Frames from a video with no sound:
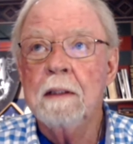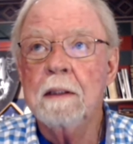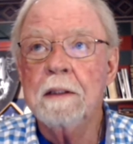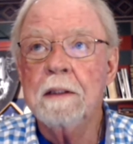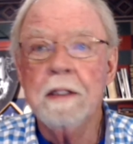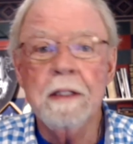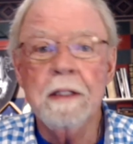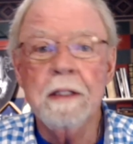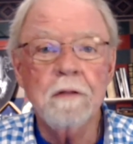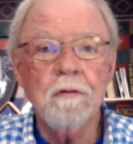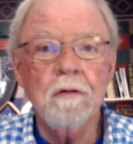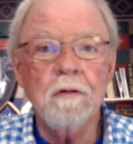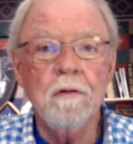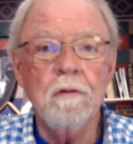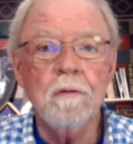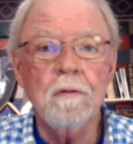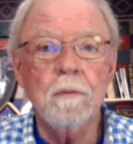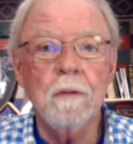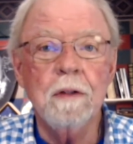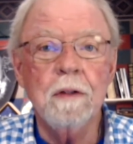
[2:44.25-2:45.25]

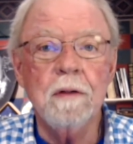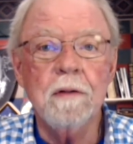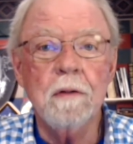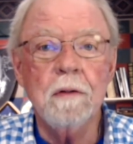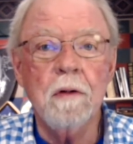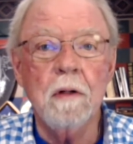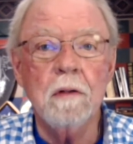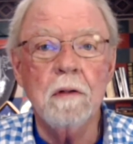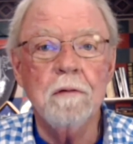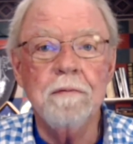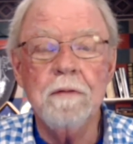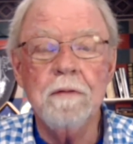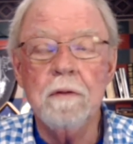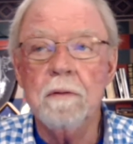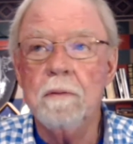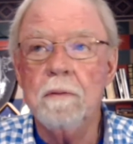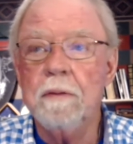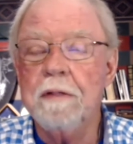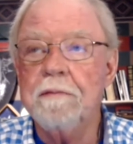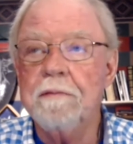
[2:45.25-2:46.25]
connections with all of
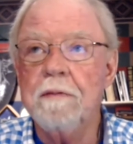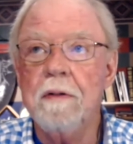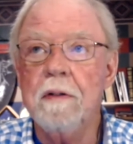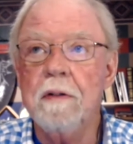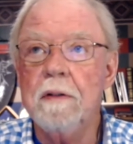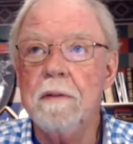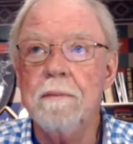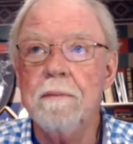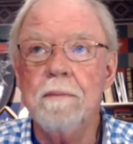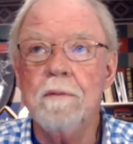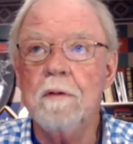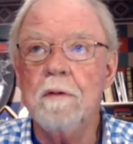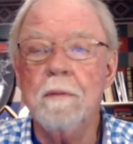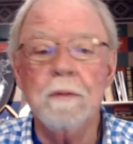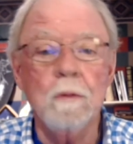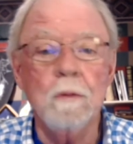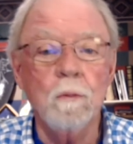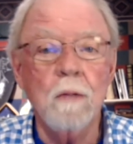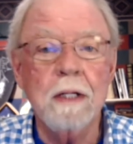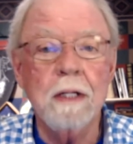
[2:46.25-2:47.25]
you, even some of
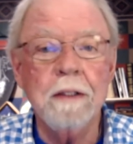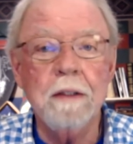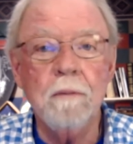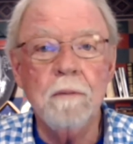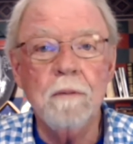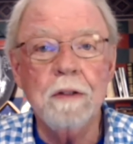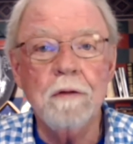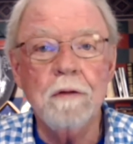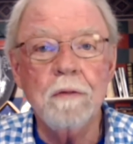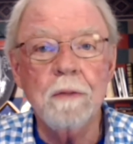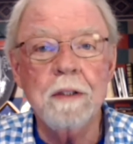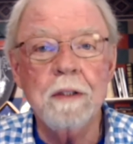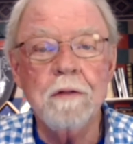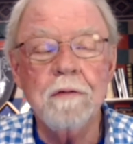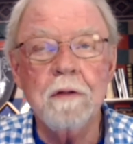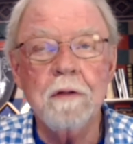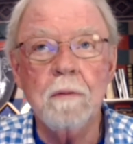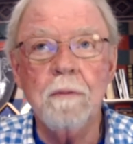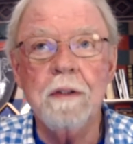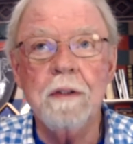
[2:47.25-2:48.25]
the writing retreats
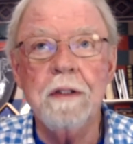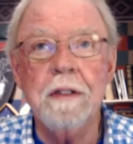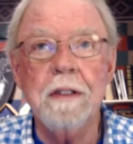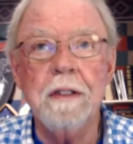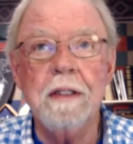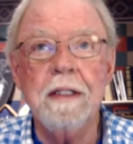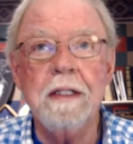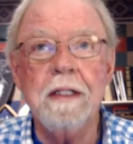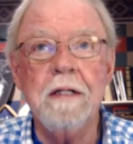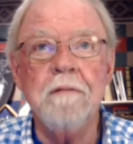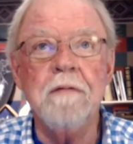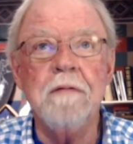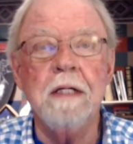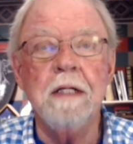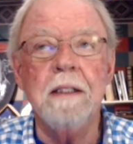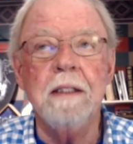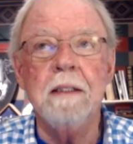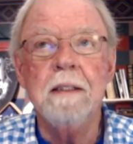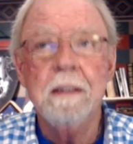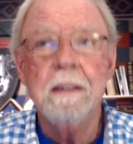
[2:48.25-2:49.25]
that we did in the
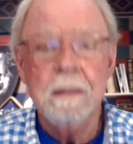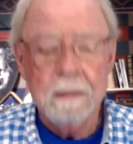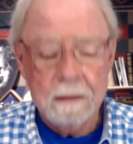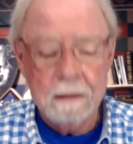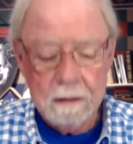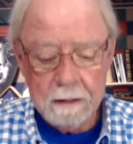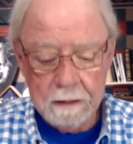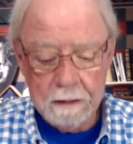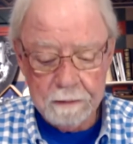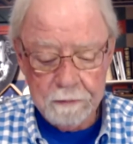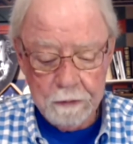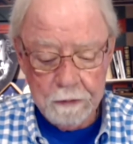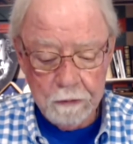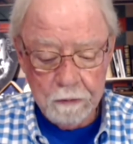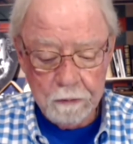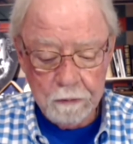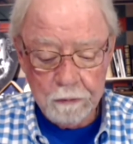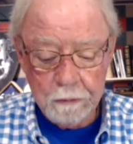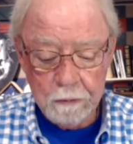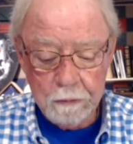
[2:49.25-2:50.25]
evening a year
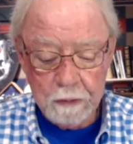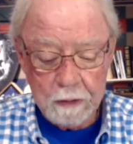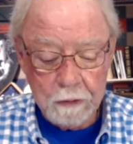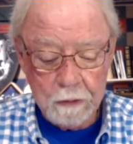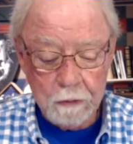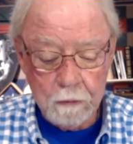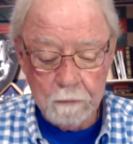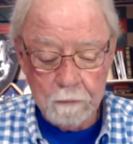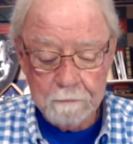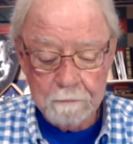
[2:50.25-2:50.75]
or two ago.